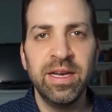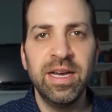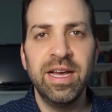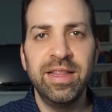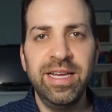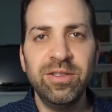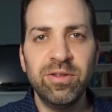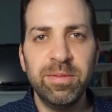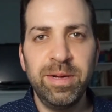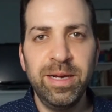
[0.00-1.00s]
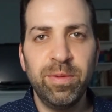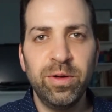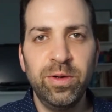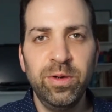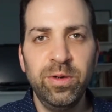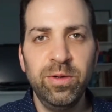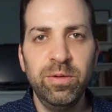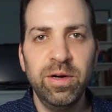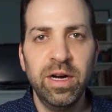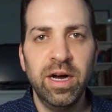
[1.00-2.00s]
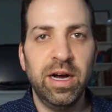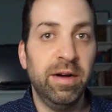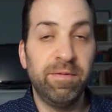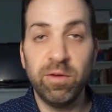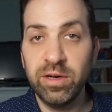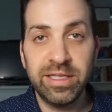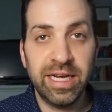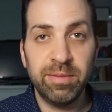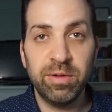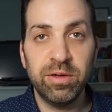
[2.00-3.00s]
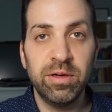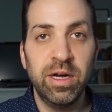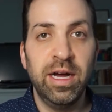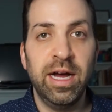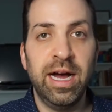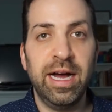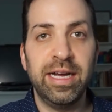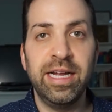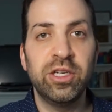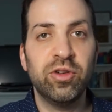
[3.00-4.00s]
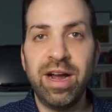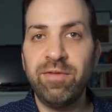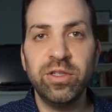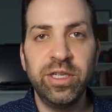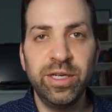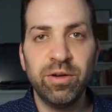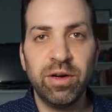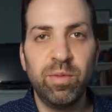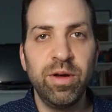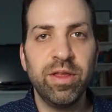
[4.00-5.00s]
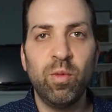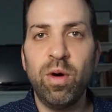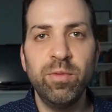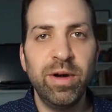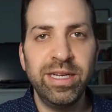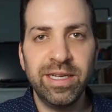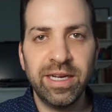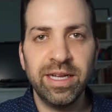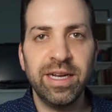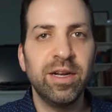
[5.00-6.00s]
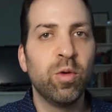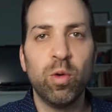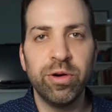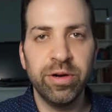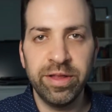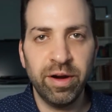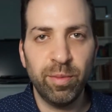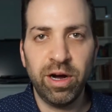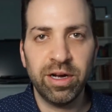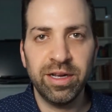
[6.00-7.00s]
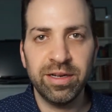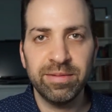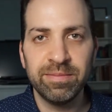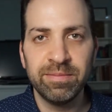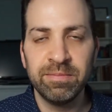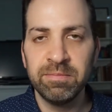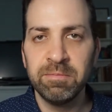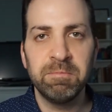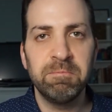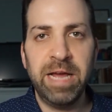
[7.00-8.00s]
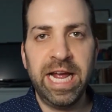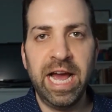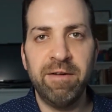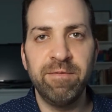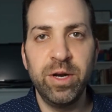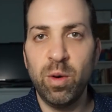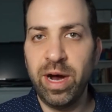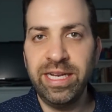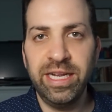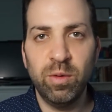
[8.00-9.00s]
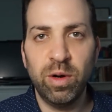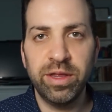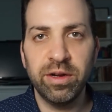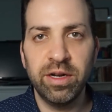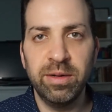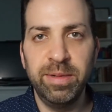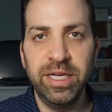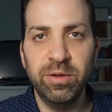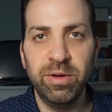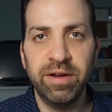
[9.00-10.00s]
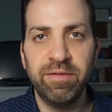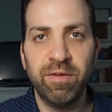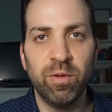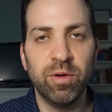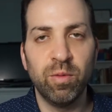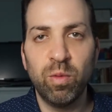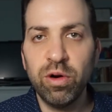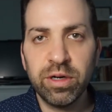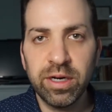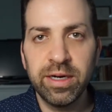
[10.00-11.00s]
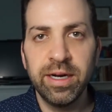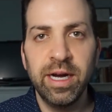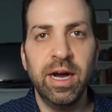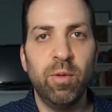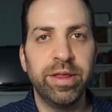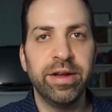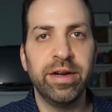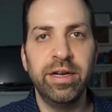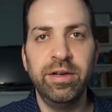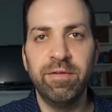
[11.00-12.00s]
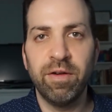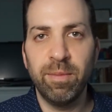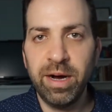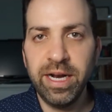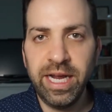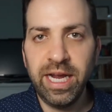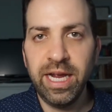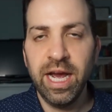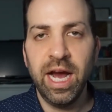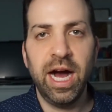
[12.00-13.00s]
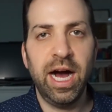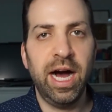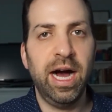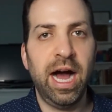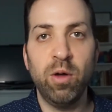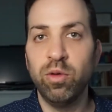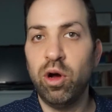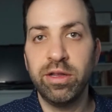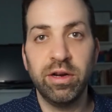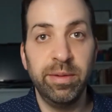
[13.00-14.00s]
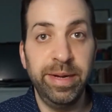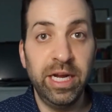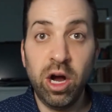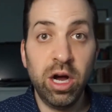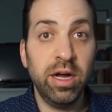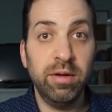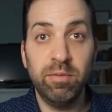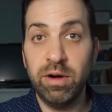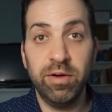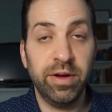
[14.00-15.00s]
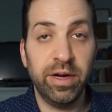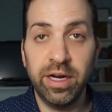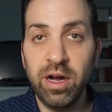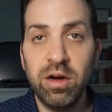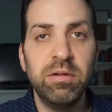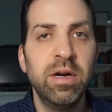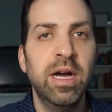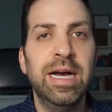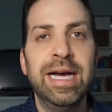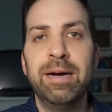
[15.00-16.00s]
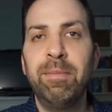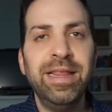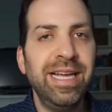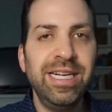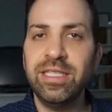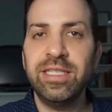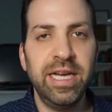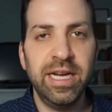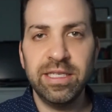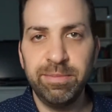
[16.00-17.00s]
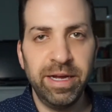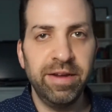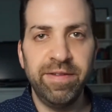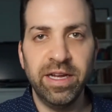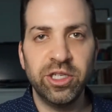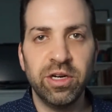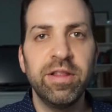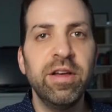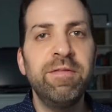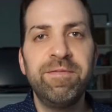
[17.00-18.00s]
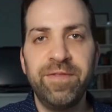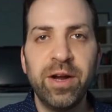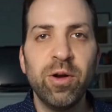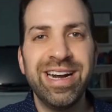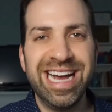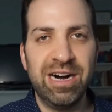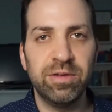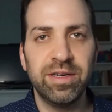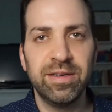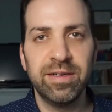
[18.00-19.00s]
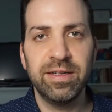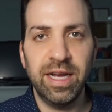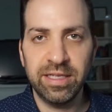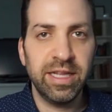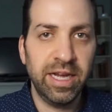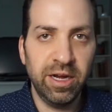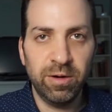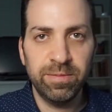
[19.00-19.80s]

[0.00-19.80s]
These are the people who, uh, for example, uh, can travel to Europe with a one way ticket and a quarter in their pocket. They have no idea what they're going to be doing for work, what they're going to do for money, uh, how long they're going to be gone, where they're going to go, but they just see it as a big adventure. They'll figure it out as they go.